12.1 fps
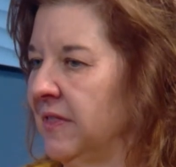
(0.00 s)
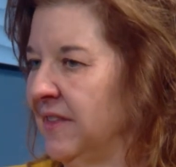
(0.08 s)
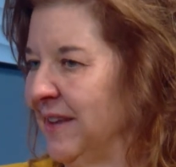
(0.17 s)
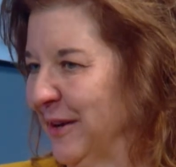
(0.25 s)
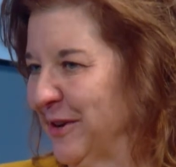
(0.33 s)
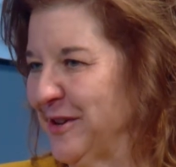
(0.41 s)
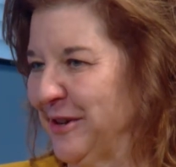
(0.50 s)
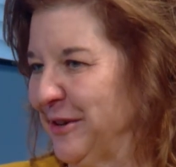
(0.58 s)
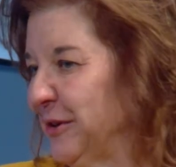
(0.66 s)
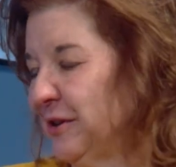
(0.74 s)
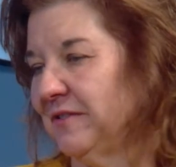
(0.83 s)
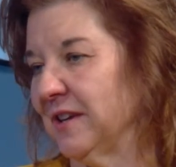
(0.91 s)
It
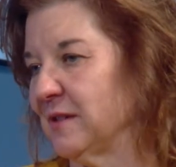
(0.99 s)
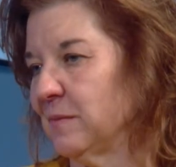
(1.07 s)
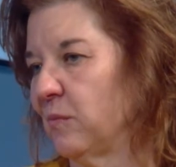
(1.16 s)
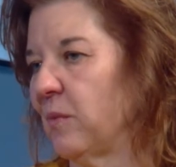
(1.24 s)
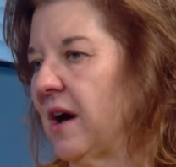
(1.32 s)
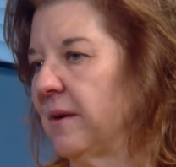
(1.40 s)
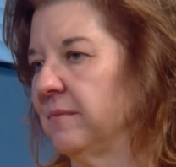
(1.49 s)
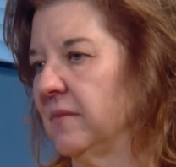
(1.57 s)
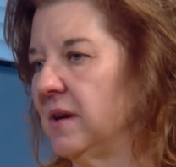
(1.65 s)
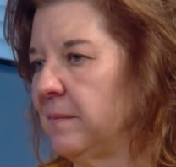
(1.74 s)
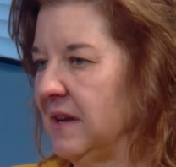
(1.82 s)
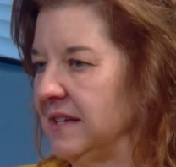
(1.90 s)
could have expired
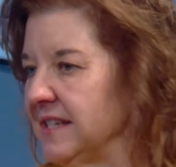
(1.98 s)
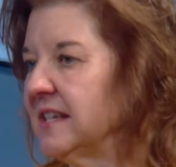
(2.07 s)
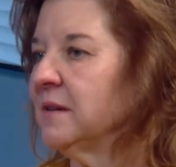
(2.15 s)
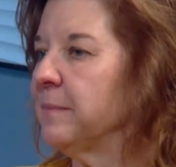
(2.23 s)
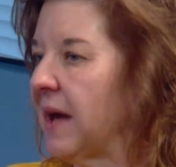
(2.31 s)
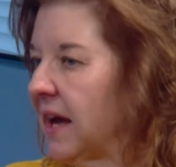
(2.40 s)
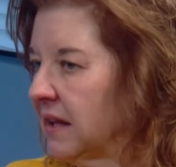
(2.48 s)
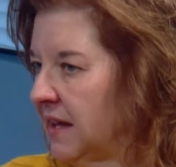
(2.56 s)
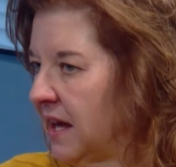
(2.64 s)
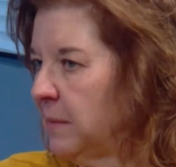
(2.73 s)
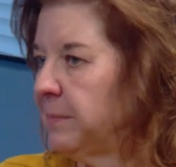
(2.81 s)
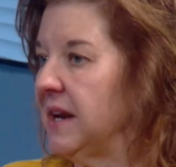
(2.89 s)
back
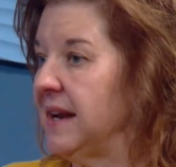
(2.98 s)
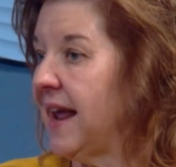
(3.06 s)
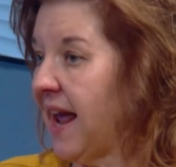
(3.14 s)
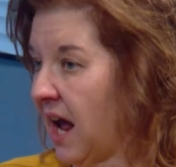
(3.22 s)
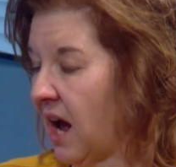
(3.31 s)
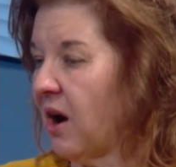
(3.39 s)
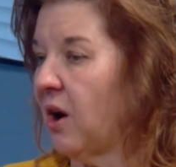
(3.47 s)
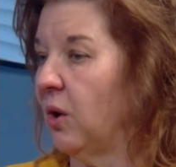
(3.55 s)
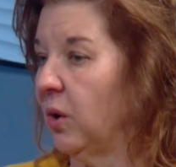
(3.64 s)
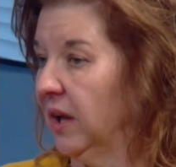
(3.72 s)
then, but now